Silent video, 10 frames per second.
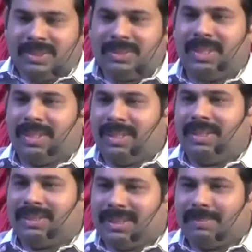
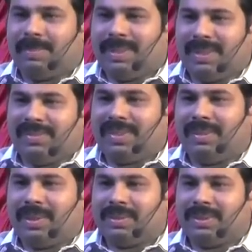Generally, simply, if I
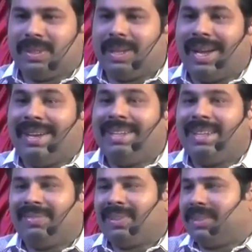want to say
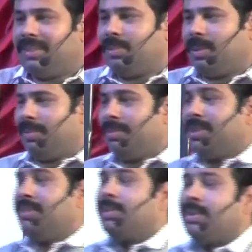identification problems,
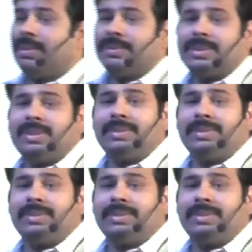same problems.